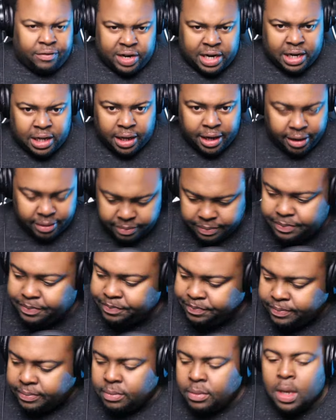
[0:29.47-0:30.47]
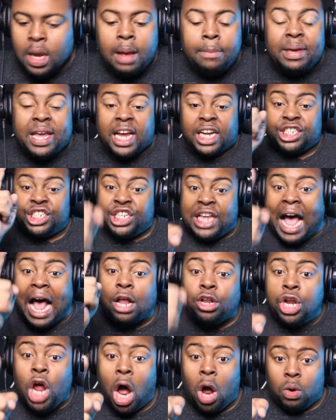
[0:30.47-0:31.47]
clear, because y'all
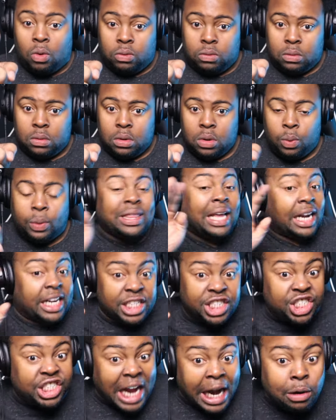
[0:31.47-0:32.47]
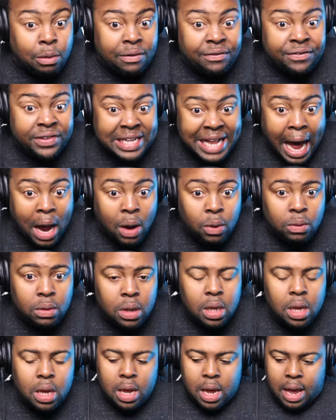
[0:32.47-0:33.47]
know, without a shadow of a doubt,
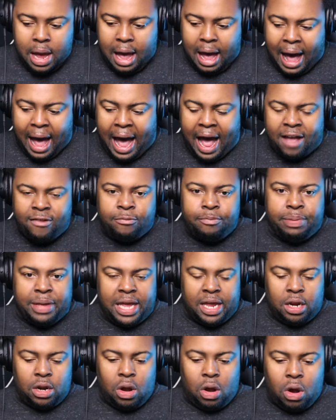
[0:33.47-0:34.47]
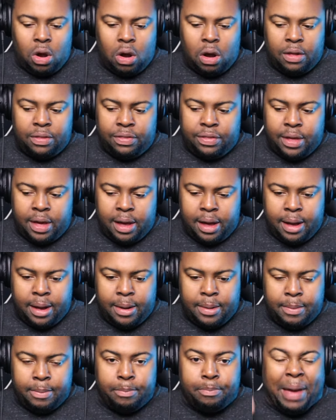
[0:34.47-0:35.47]
I've been on
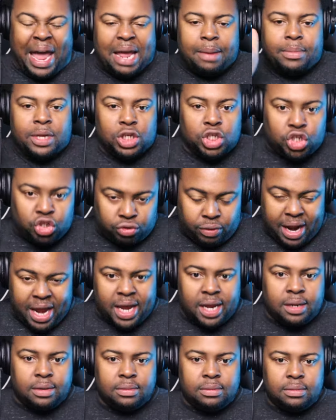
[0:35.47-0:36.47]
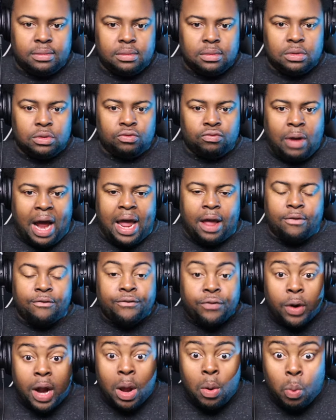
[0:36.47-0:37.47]
the Bateman train, right,
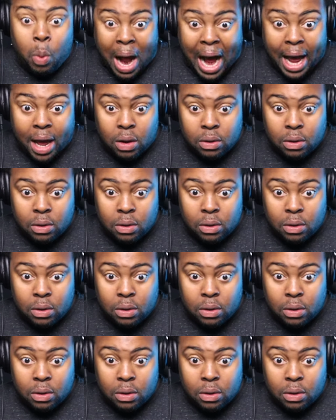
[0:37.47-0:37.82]
for a while.